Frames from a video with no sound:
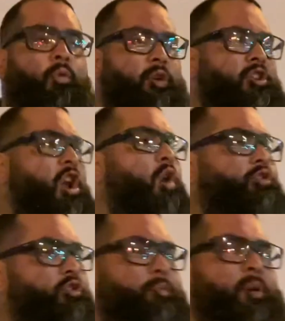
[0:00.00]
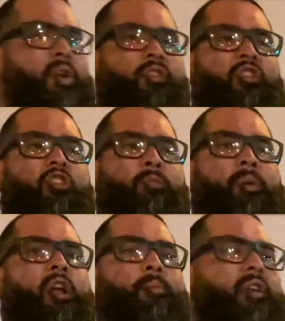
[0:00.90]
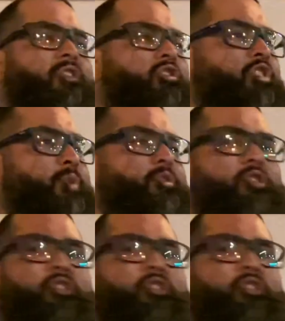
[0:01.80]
Well, we know through the Spirit it's going to speed up because the scripture